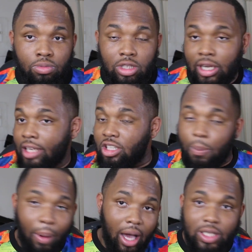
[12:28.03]
The change in the
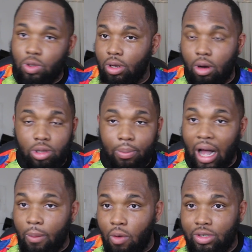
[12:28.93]
pockets or the
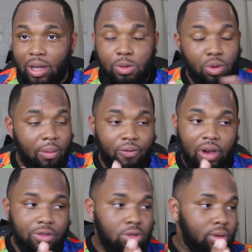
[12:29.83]
bowel movers. That was one of my
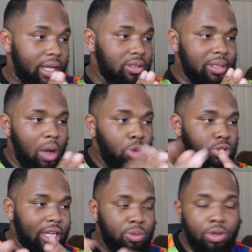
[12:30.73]
favorite two lines. I want
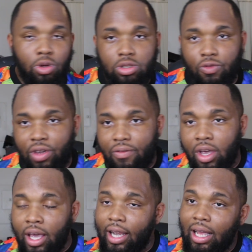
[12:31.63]
you guys to pick yours in the
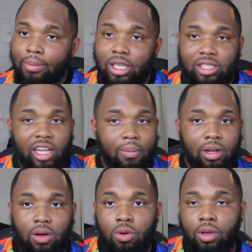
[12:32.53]
favorite. In the comment section down
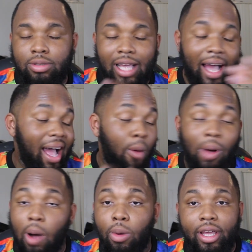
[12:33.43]
below. You know what I'm
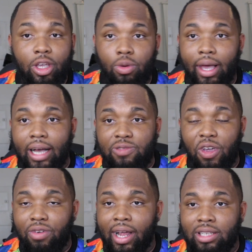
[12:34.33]
saying? I want to hear you guys'
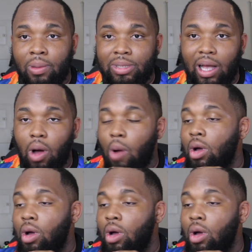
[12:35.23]
favorite lines. I'm saying,